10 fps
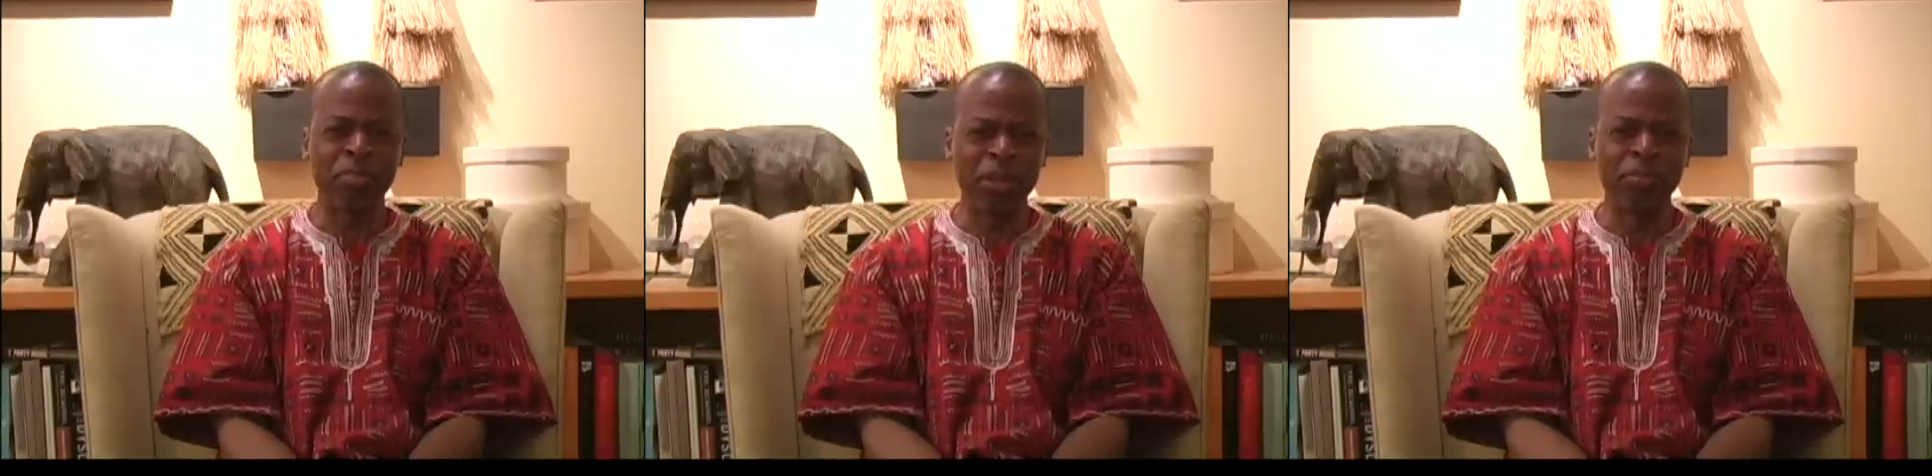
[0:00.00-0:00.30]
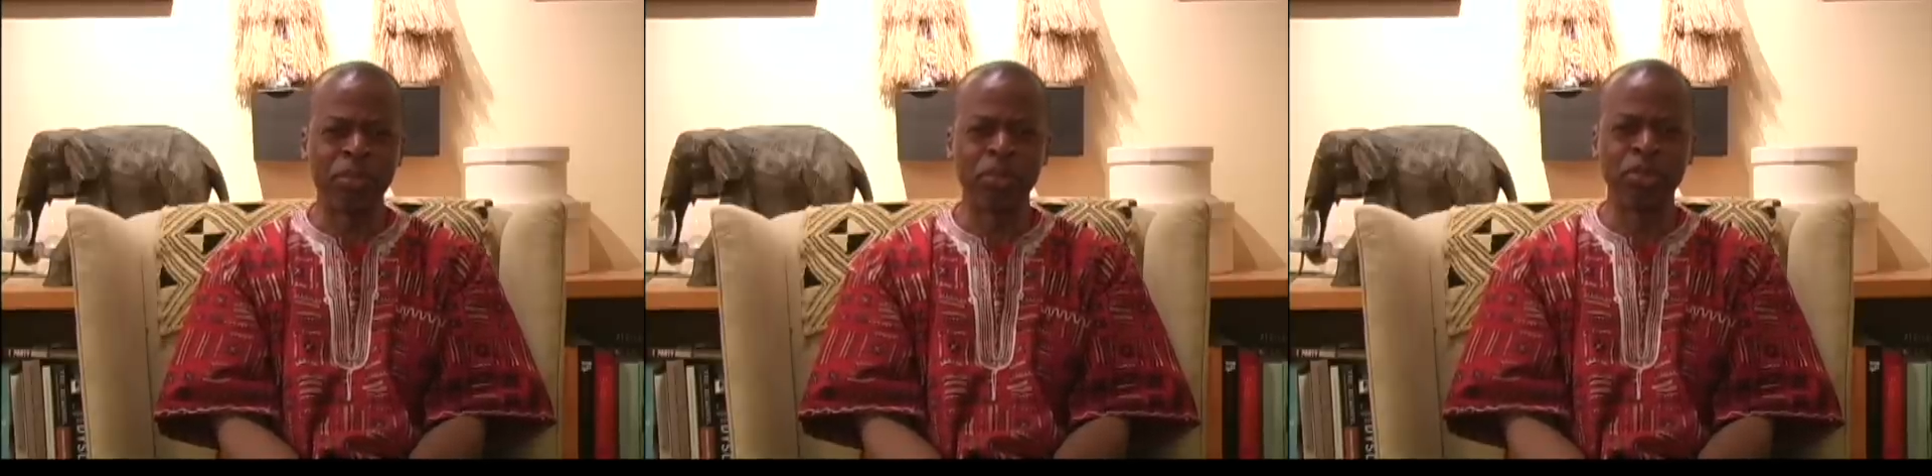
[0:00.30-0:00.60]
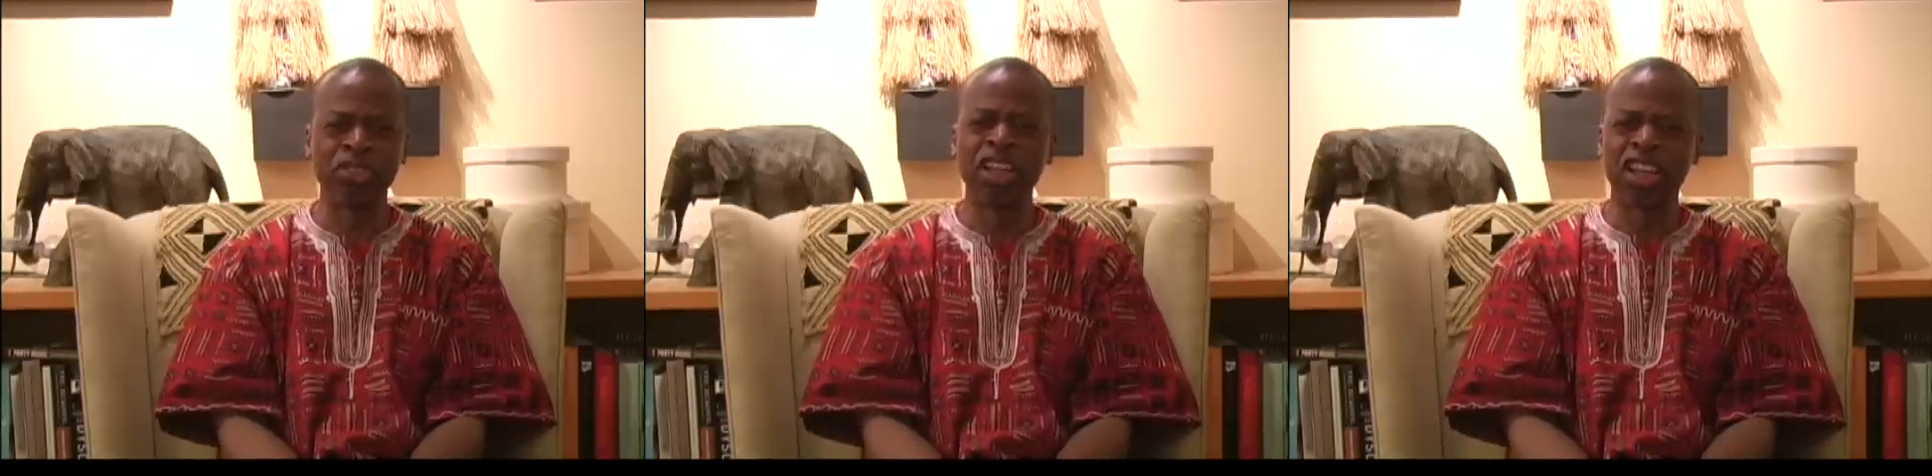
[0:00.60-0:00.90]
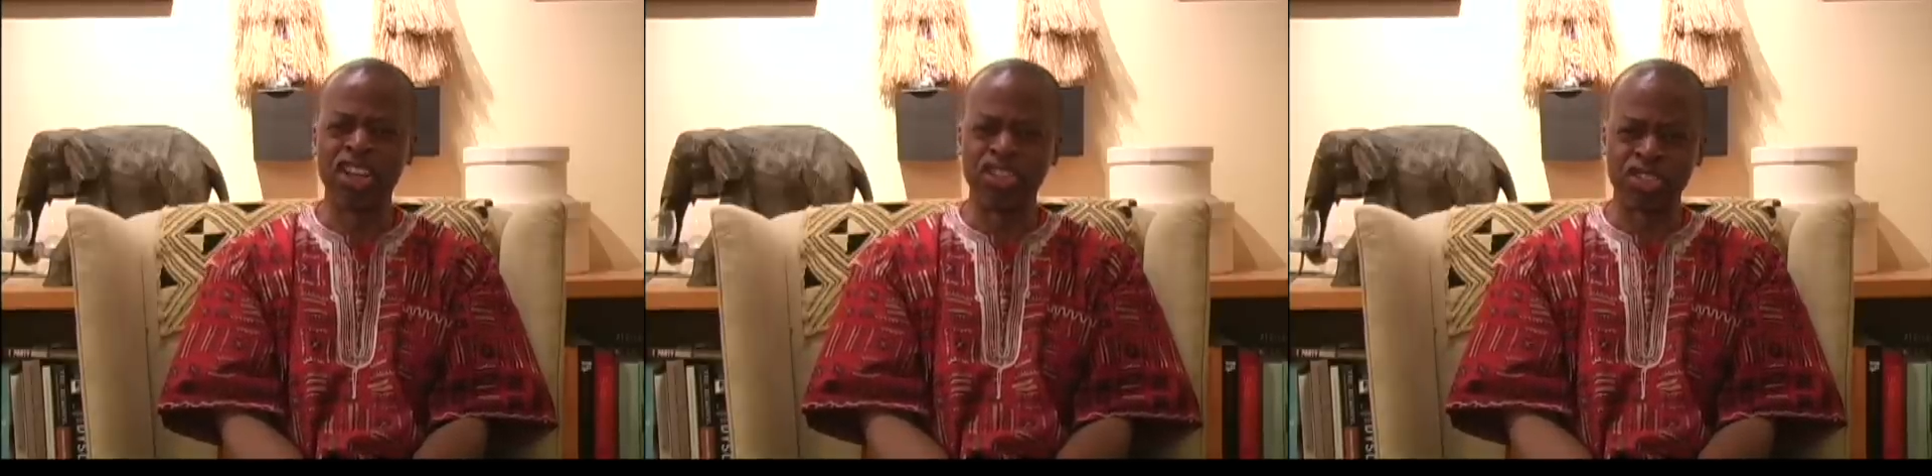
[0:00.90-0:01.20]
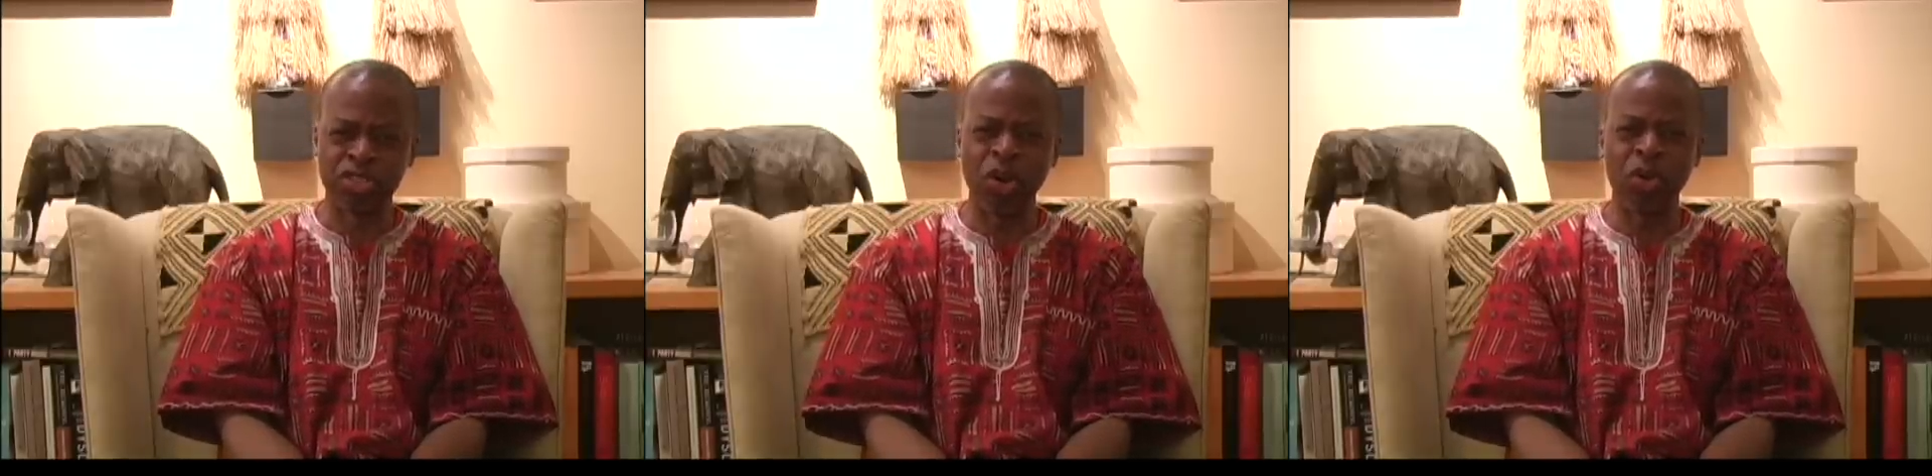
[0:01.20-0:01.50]
people's
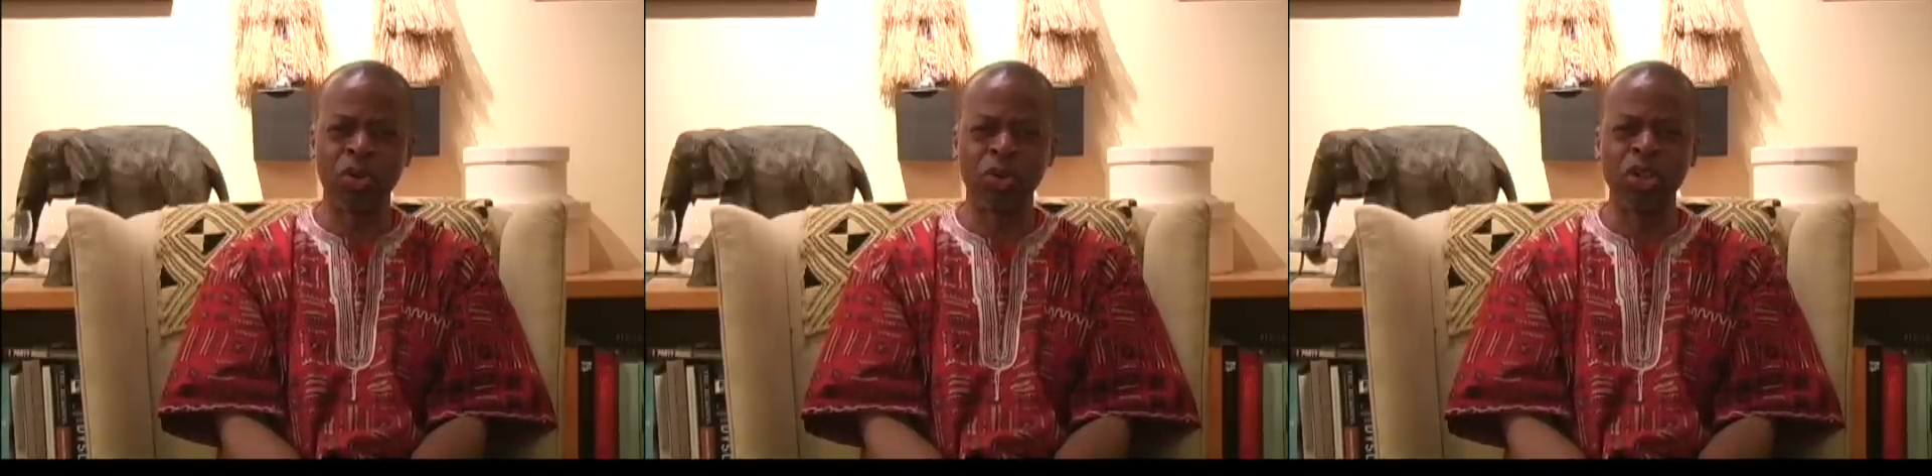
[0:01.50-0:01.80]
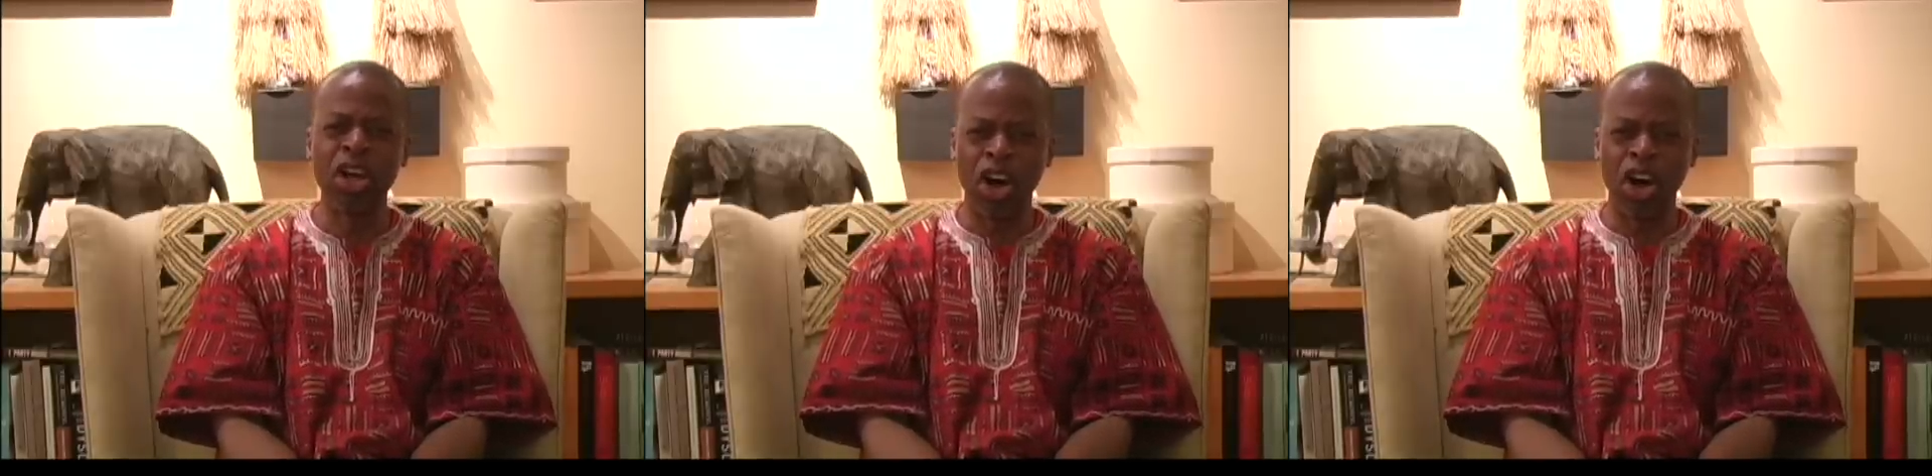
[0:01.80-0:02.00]
control